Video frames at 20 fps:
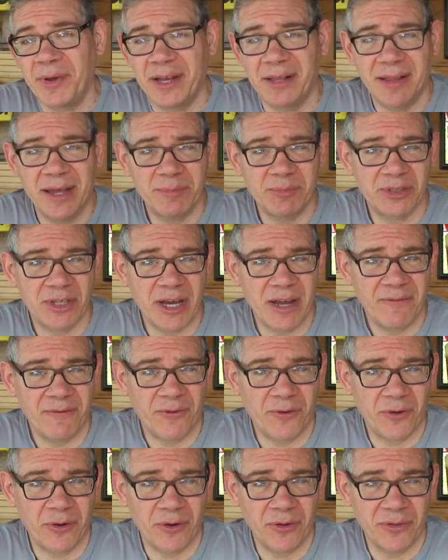my glam site
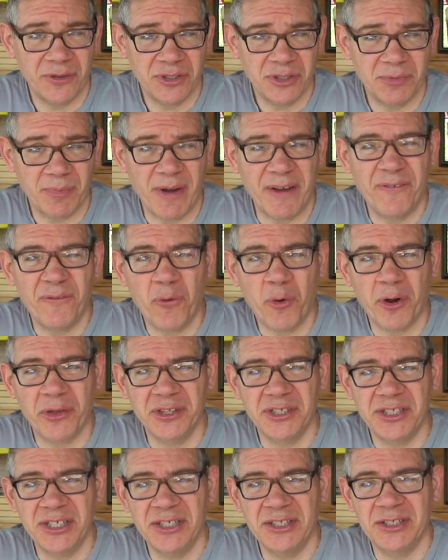this is my 4th
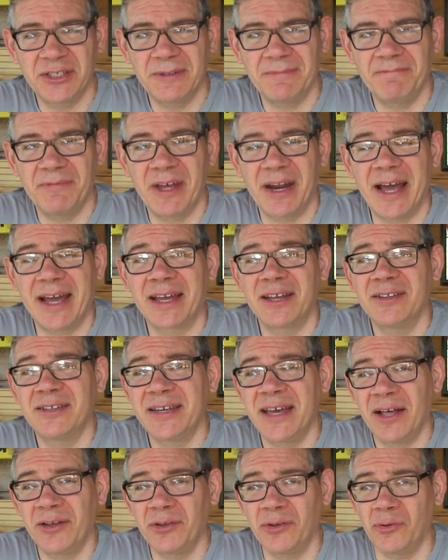season, and I can
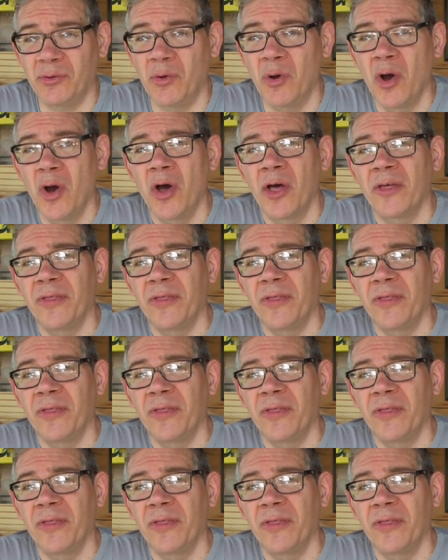tell you,